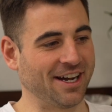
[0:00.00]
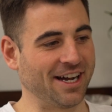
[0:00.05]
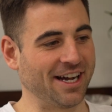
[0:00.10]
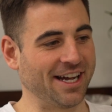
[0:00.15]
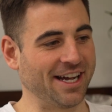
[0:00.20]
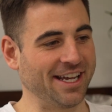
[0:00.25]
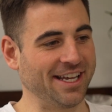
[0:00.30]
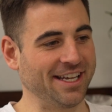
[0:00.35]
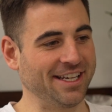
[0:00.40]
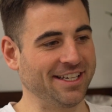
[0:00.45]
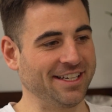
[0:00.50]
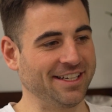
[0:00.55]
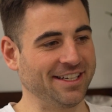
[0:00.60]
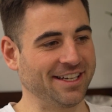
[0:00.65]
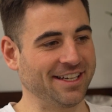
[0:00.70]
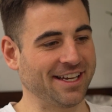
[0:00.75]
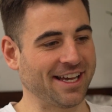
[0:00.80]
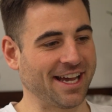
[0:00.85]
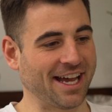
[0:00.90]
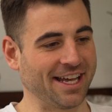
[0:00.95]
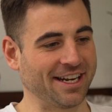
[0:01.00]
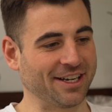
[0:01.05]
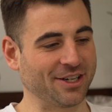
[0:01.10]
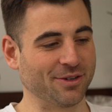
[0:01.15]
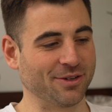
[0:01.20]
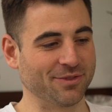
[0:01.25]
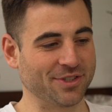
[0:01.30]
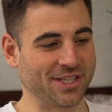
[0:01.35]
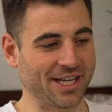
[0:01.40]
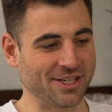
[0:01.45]
I had a
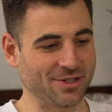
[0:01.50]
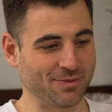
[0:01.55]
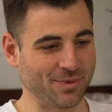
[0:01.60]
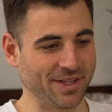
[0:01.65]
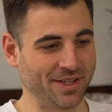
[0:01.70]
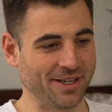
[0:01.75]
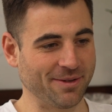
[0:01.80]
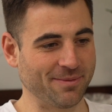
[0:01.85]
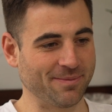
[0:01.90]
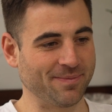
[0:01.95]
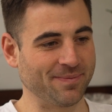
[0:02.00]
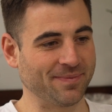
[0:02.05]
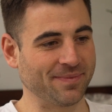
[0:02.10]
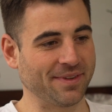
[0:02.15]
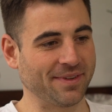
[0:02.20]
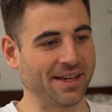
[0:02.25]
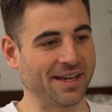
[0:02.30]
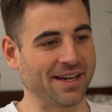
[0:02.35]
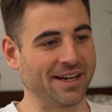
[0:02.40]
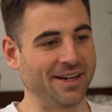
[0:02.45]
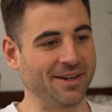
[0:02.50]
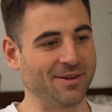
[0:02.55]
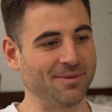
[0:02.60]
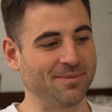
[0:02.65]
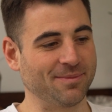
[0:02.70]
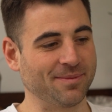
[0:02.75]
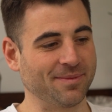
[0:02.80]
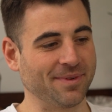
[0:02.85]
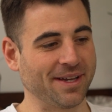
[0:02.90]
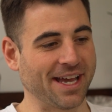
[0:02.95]
conversation with him,
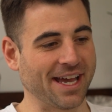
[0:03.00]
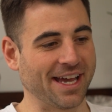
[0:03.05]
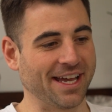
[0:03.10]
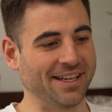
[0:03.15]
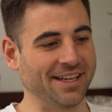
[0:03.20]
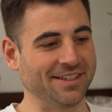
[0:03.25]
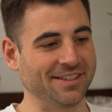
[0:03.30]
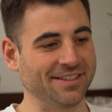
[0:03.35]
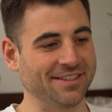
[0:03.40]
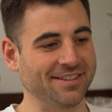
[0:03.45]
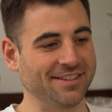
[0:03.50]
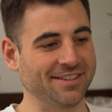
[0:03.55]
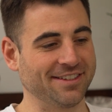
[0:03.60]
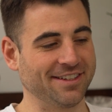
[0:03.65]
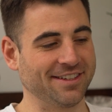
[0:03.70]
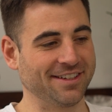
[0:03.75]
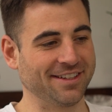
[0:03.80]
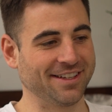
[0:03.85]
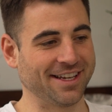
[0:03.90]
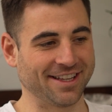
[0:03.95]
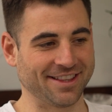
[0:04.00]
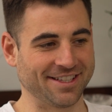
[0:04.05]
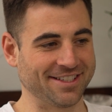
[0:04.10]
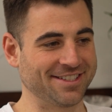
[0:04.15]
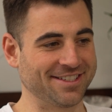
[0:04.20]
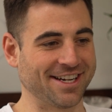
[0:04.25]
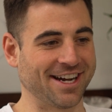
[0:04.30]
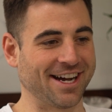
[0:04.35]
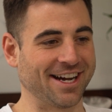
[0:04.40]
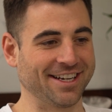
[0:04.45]
and at the
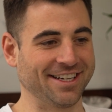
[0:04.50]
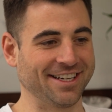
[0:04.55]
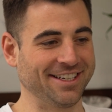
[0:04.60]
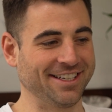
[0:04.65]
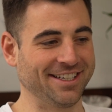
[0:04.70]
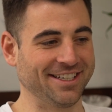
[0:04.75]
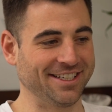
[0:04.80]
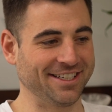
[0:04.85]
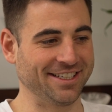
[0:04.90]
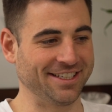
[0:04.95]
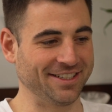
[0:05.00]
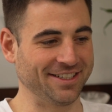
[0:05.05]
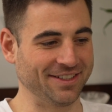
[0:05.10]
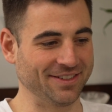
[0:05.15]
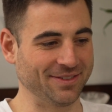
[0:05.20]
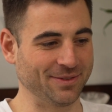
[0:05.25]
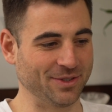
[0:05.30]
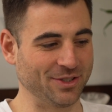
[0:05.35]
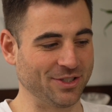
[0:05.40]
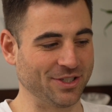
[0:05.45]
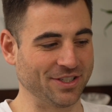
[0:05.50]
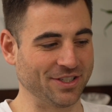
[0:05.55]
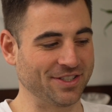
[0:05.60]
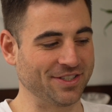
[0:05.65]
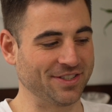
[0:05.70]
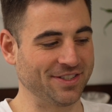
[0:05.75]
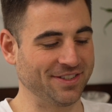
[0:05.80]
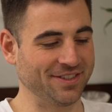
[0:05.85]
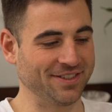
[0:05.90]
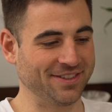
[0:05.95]
start, he was
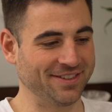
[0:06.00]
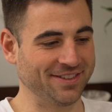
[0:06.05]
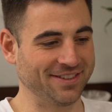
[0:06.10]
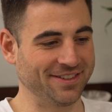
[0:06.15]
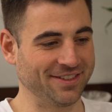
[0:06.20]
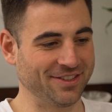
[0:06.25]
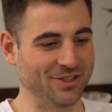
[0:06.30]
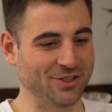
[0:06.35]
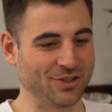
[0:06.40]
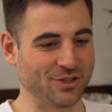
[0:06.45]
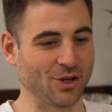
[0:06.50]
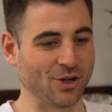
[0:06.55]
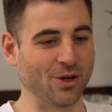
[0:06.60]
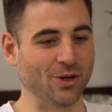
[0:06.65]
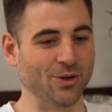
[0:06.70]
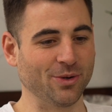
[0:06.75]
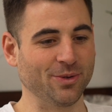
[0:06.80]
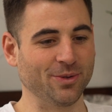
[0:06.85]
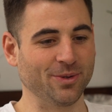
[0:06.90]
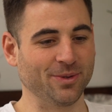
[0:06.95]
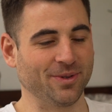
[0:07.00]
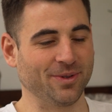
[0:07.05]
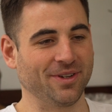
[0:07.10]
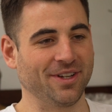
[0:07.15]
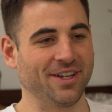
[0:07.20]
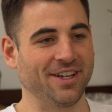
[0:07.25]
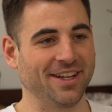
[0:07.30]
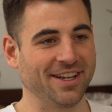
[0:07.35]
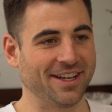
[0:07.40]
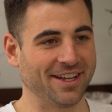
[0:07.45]
just so
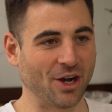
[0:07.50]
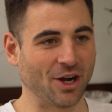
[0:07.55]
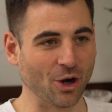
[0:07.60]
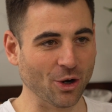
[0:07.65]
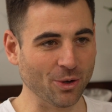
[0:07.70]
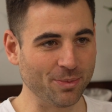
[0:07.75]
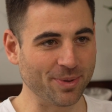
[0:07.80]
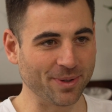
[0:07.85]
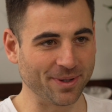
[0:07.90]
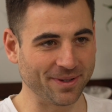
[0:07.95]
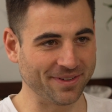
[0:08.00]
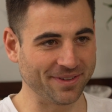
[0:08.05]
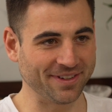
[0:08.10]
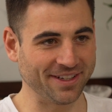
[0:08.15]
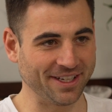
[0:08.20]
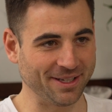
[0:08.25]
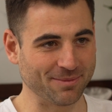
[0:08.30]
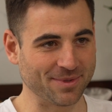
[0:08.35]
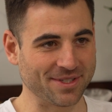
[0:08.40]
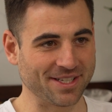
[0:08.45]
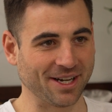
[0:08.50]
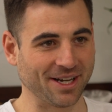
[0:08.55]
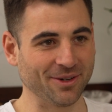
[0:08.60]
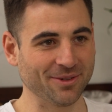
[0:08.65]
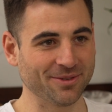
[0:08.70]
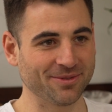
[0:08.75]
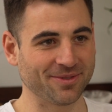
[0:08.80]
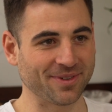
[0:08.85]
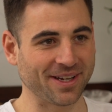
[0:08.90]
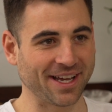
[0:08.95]
open
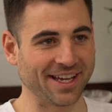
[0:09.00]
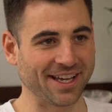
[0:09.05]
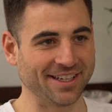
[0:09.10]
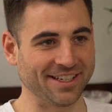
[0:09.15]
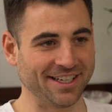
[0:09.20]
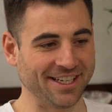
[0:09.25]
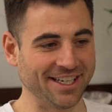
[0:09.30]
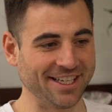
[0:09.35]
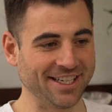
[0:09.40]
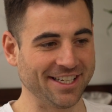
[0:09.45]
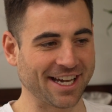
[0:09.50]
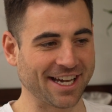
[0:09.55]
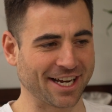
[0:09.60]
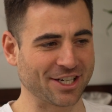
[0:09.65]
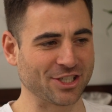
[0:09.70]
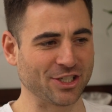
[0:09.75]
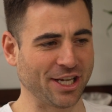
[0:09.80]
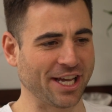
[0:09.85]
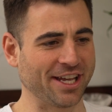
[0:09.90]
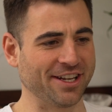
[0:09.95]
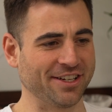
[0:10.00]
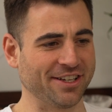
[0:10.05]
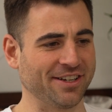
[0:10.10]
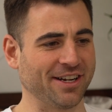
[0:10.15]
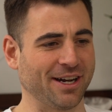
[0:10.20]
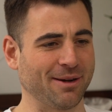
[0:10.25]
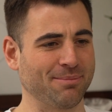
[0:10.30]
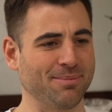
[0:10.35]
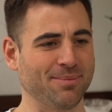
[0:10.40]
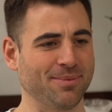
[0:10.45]
himself, and he actually ended
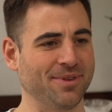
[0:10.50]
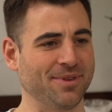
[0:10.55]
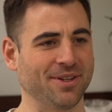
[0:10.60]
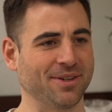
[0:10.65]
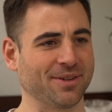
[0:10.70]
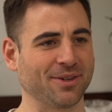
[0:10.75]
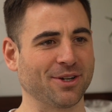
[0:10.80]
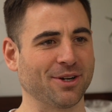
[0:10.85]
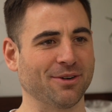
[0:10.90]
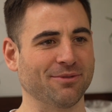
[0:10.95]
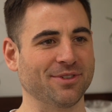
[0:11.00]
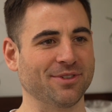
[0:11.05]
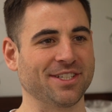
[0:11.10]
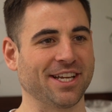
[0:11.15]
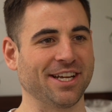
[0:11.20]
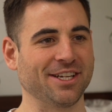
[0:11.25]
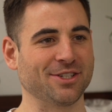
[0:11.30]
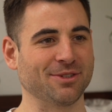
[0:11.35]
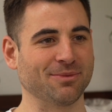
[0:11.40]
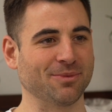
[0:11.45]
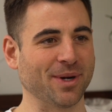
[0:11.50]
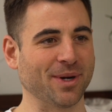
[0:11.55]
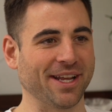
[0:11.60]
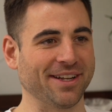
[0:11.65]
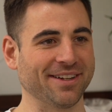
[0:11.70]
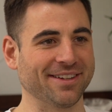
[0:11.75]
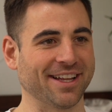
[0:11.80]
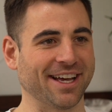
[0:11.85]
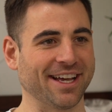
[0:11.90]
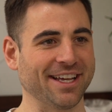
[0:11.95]
up, the conversation
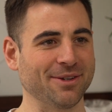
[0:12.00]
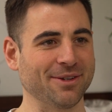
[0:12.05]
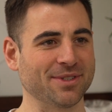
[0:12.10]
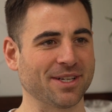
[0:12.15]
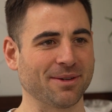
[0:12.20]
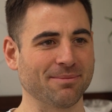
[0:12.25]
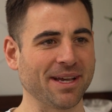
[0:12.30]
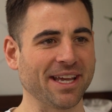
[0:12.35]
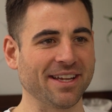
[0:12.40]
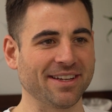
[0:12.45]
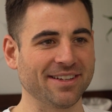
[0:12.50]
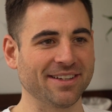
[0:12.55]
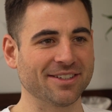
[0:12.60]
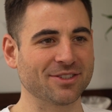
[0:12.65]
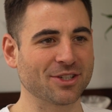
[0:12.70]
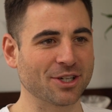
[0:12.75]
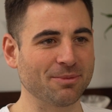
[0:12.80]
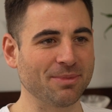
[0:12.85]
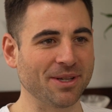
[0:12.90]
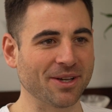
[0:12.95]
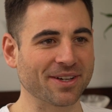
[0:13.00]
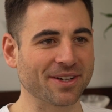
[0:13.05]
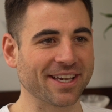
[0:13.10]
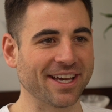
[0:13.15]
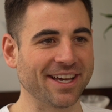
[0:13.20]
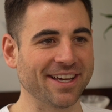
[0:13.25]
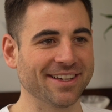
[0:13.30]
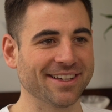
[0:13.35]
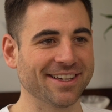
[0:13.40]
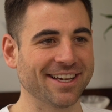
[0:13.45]
went like, he was like, "Mate, it's going to be
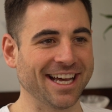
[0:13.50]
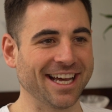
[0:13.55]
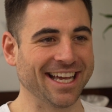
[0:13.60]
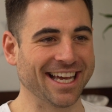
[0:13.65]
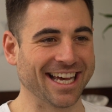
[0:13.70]
okay."